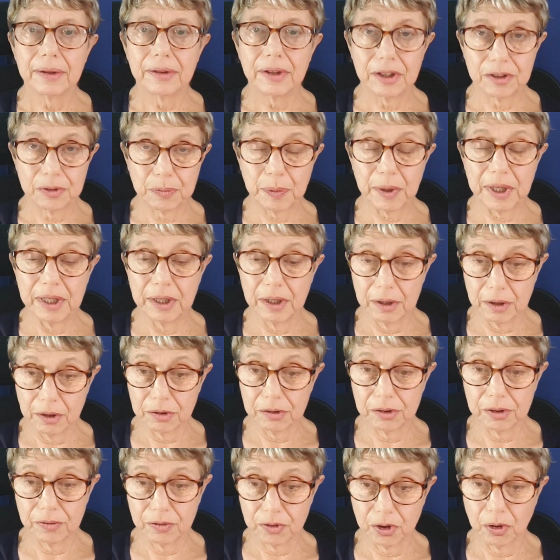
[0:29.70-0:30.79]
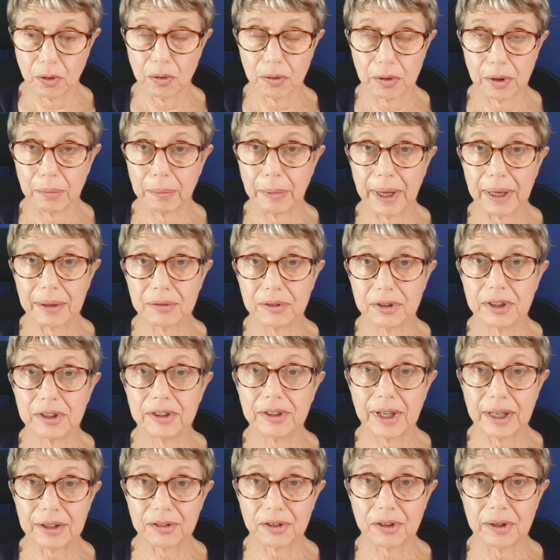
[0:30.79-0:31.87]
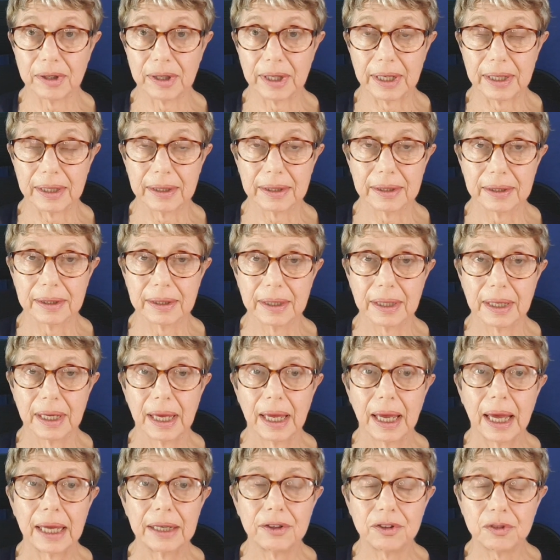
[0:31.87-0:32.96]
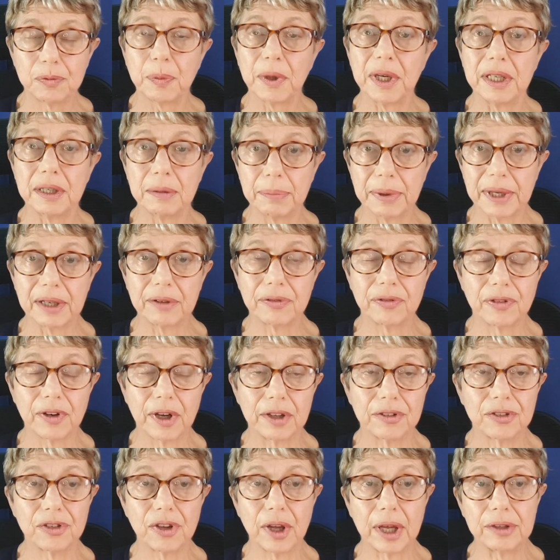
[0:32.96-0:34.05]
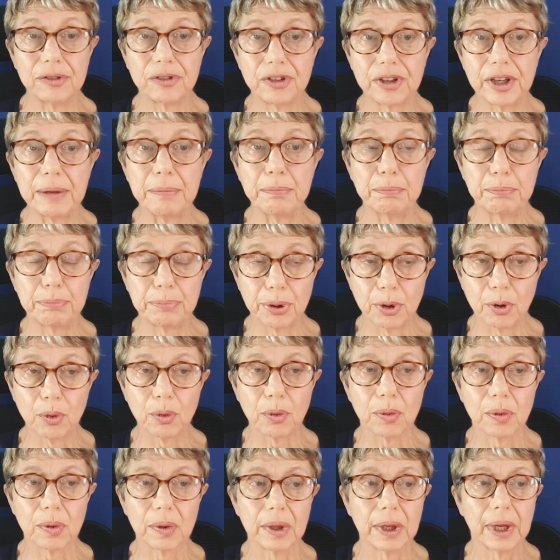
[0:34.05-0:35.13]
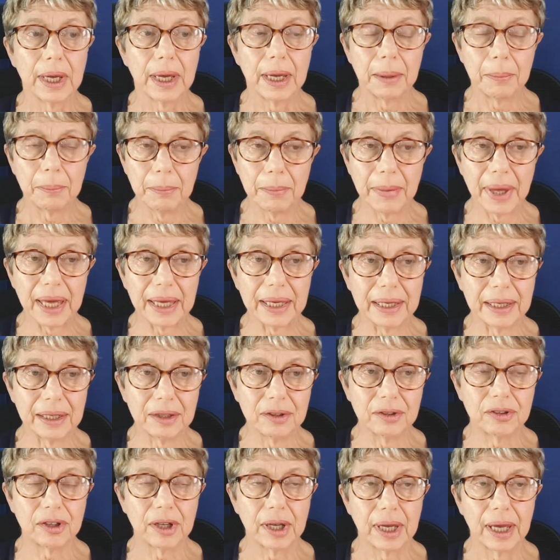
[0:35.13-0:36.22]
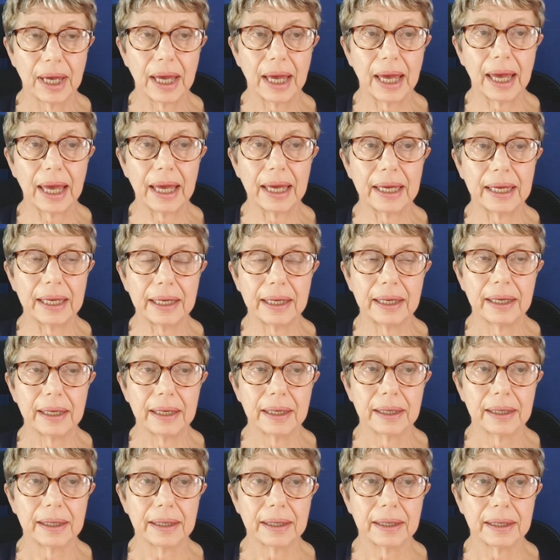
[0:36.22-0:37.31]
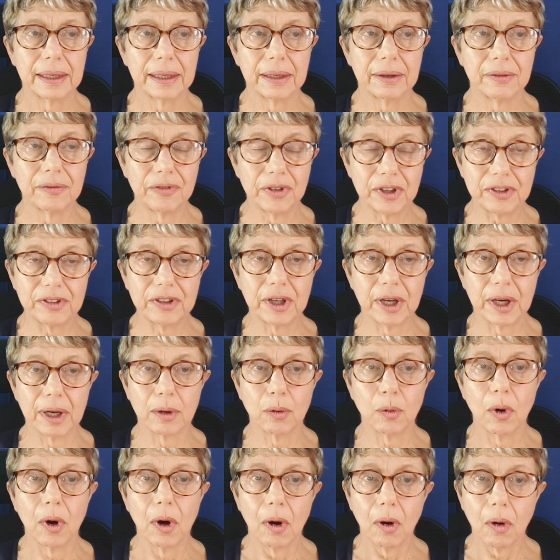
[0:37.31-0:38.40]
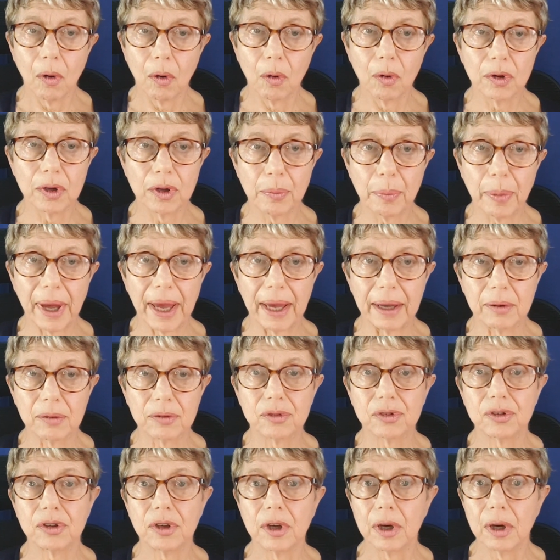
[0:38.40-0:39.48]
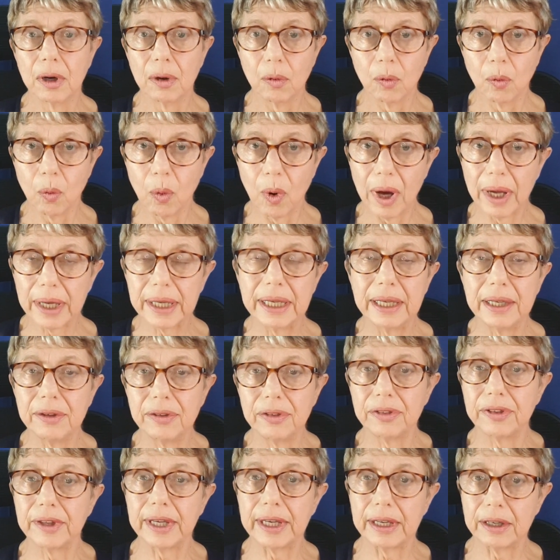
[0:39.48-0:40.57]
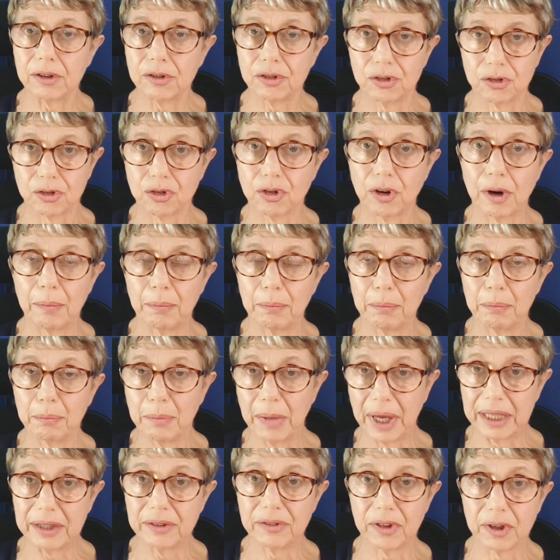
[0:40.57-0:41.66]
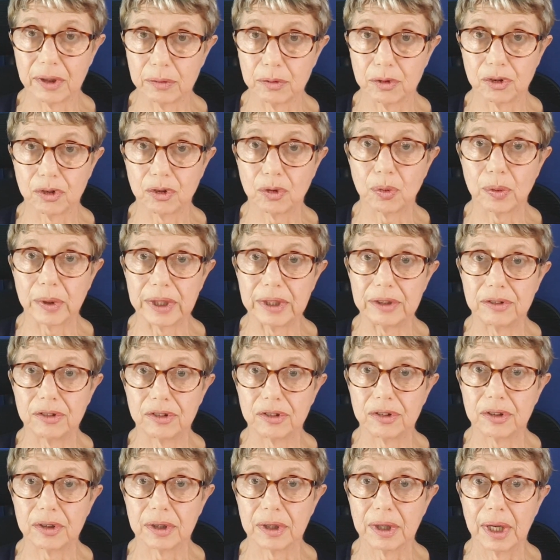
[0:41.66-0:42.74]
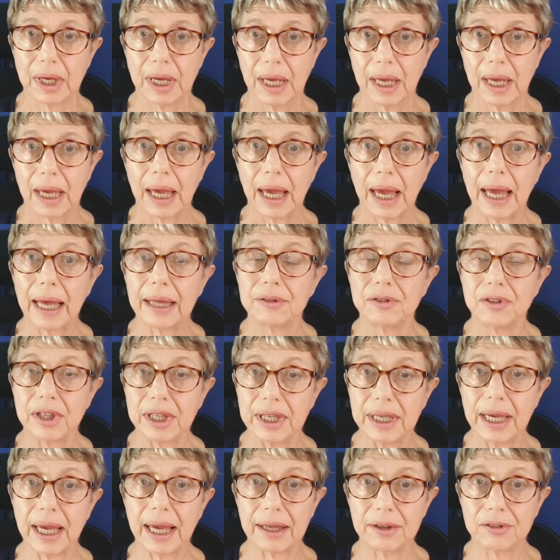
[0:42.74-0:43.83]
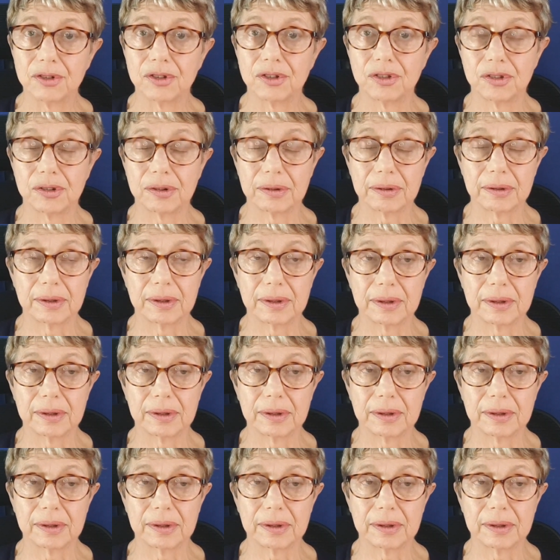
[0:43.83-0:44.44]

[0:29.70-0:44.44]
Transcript: there's been a lot of talk about it, hasn't there? And it's been a big fuss. And Tim Poole made a video all about why he thinks Trump made those tweets. And he has,